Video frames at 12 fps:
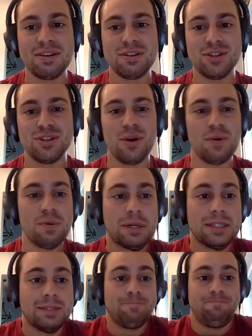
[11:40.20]
So
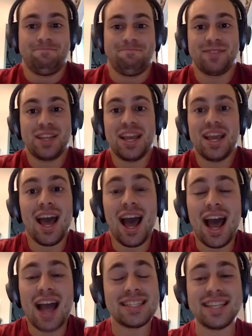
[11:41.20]

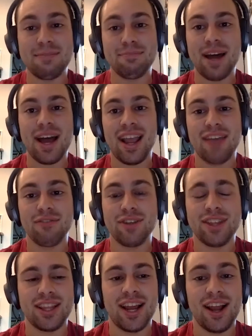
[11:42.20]
I stand by
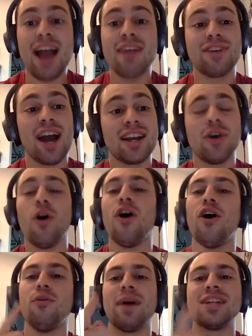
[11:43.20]
everything that I've gotten.
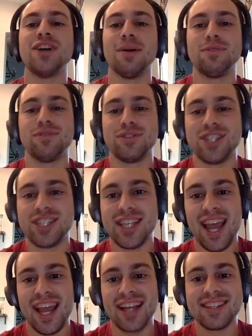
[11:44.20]
Oh, my tubs versus
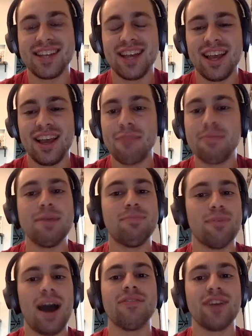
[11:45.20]
tanks.
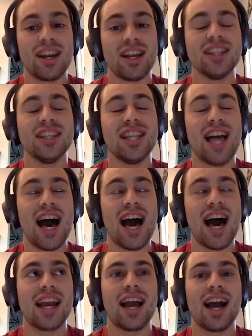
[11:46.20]
People, I've gotten a
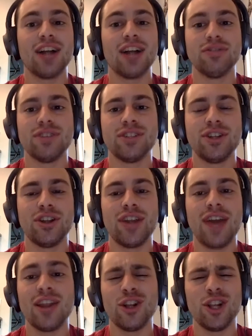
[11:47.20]
lot of controversy on
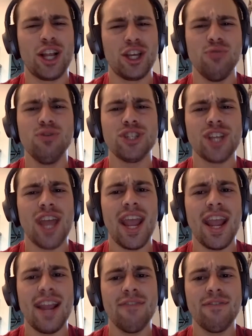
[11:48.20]
that. They're like, you just
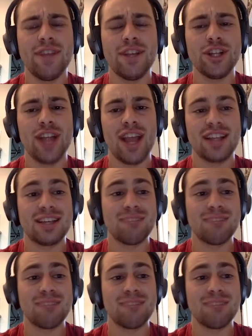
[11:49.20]
hate fish tanks.